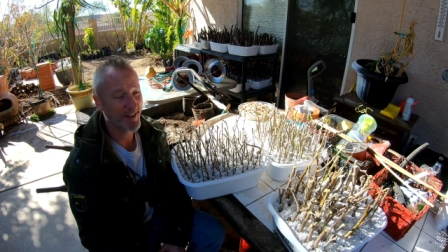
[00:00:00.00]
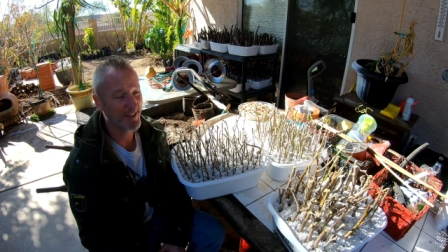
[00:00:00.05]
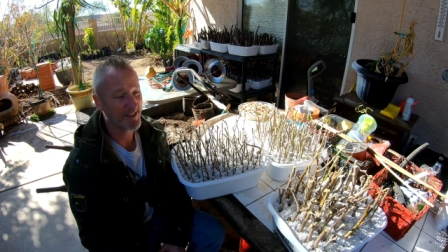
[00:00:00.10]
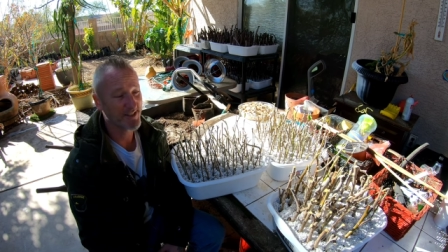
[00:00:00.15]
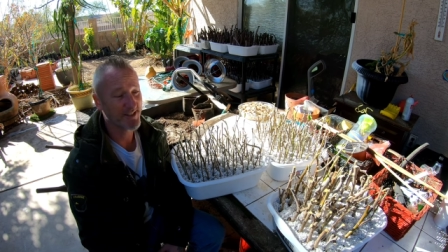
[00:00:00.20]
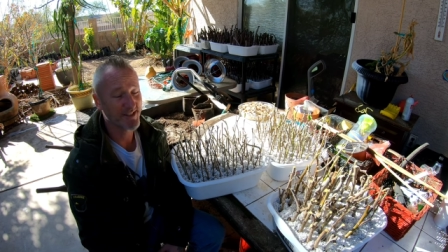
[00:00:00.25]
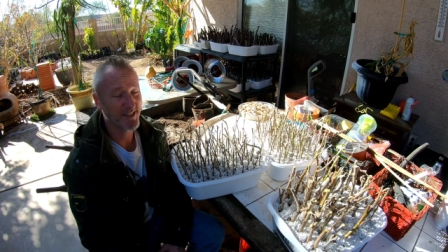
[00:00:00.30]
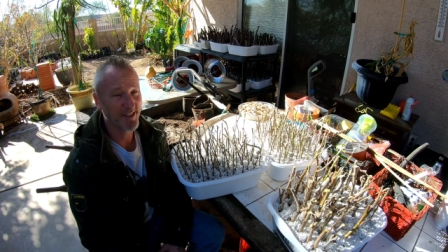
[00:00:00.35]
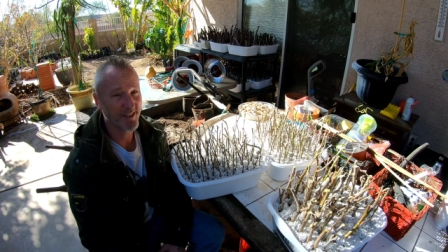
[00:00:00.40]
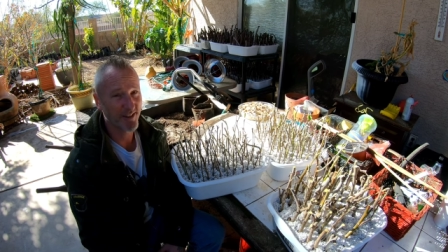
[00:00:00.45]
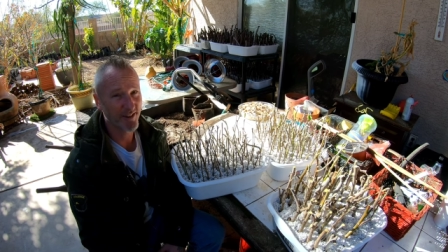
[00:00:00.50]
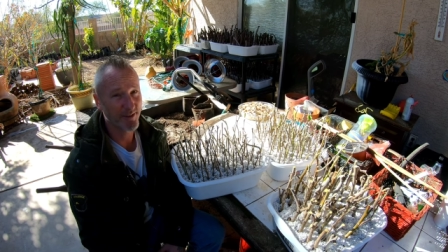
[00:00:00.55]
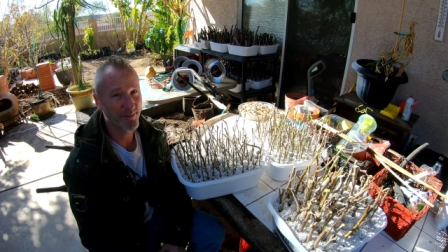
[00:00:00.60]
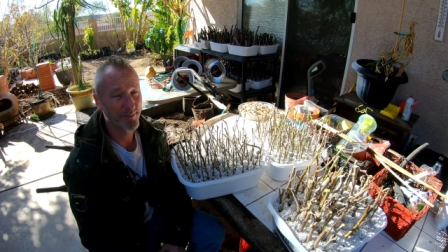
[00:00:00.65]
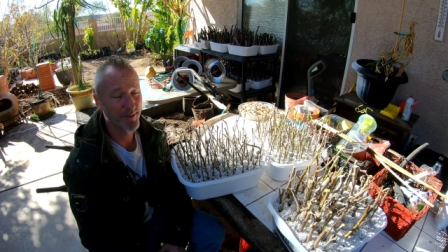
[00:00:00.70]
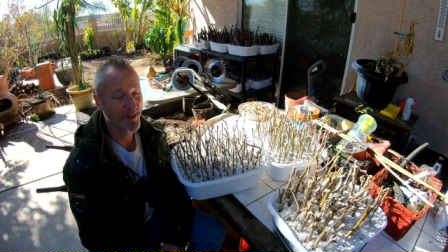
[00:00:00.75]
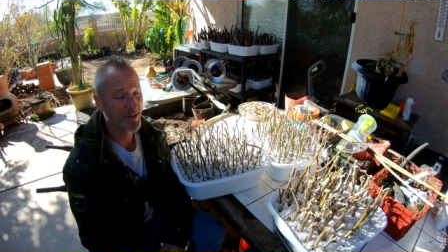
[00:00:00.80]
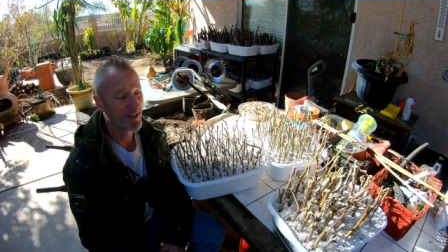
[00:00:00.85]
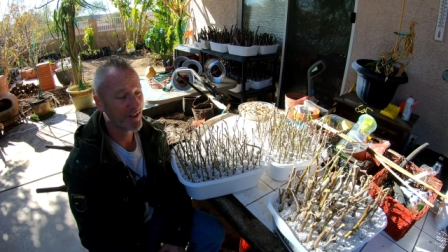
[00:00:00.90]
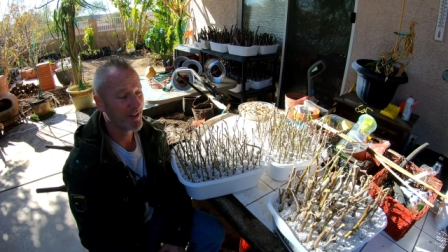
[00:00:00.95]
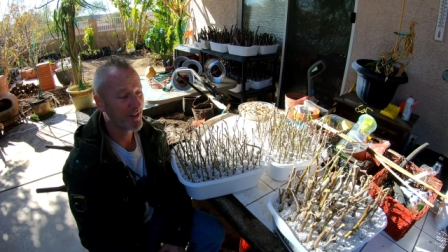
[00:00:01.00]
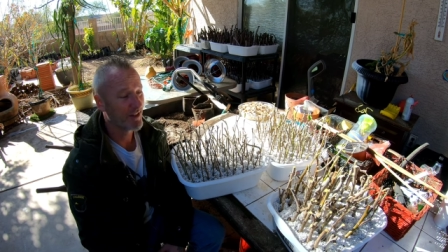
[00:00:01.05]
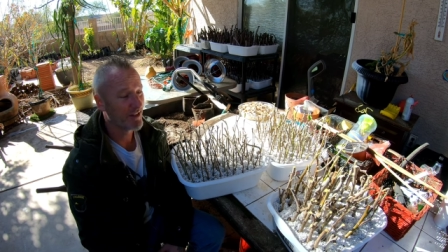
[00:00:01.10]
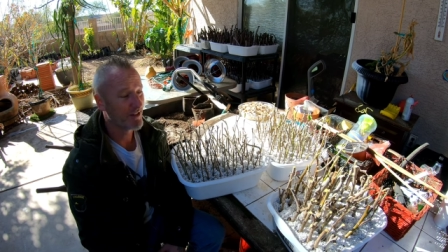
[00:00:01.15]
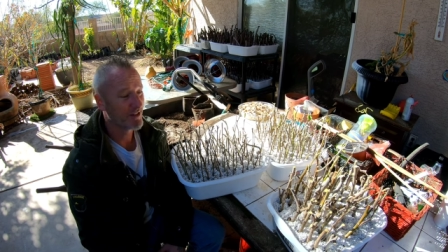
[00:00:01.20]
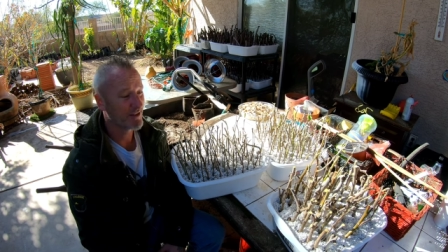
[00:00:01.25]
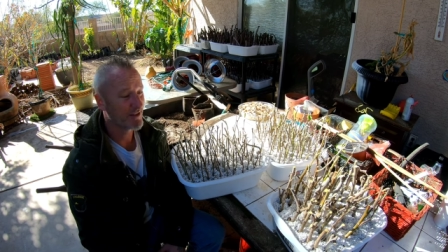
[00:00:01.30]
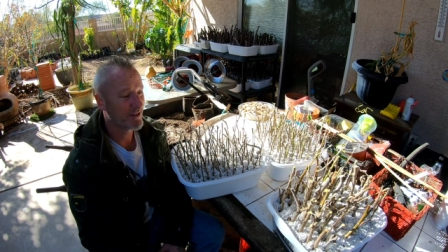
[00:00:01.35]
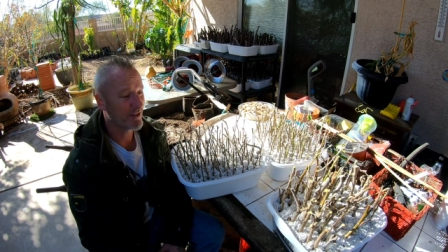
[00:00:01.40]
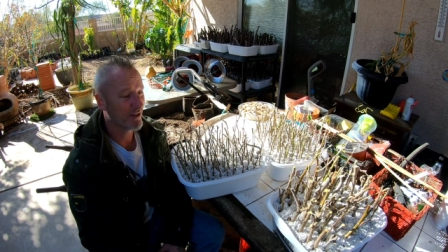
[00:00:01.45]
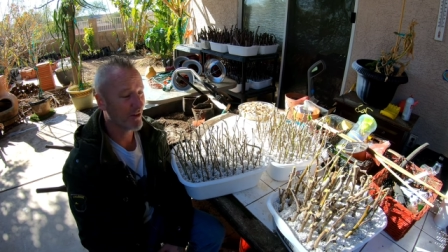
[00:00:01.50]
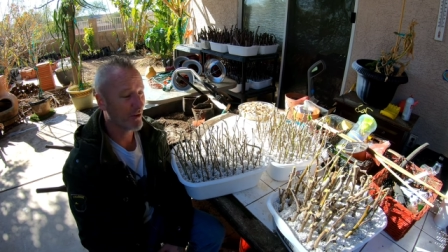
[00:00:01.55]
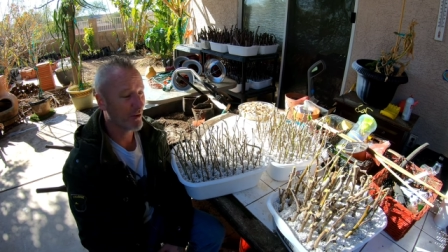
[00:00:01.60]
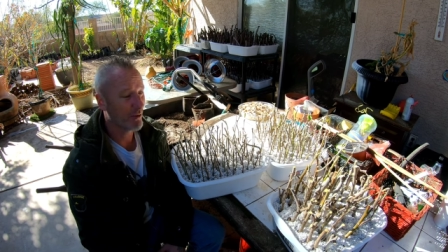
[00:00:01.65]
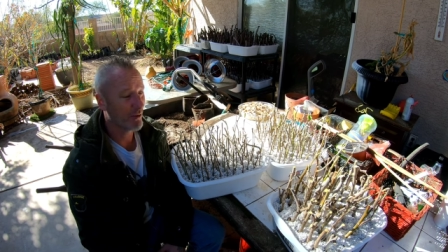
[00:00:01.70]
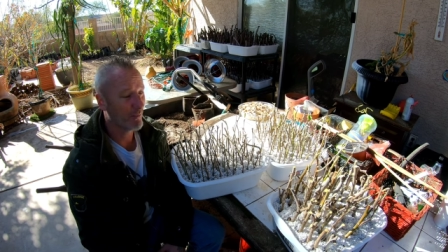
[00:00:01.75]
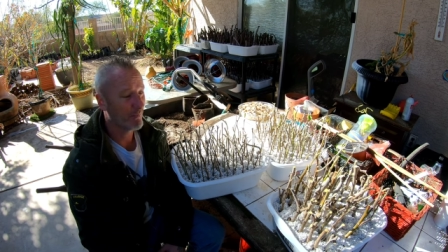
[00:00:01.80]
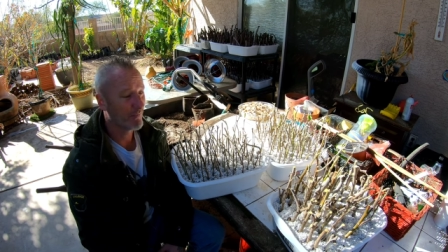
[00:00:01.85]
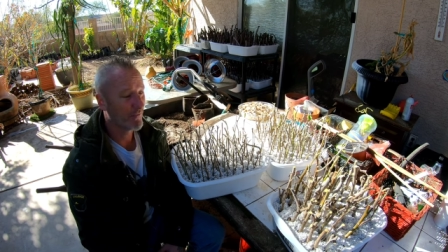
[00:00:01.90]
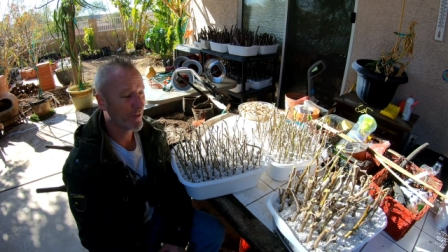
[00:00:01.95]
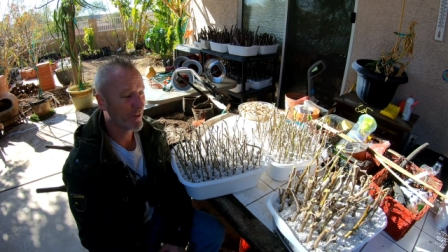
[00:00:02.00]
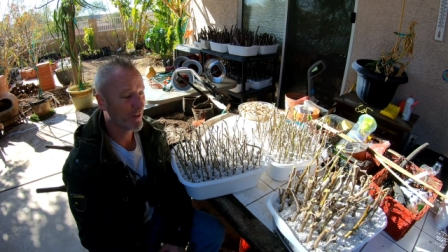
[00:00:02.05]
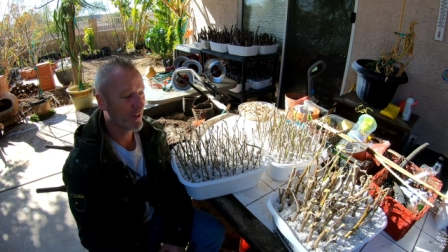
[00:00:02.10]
I get sick of them. So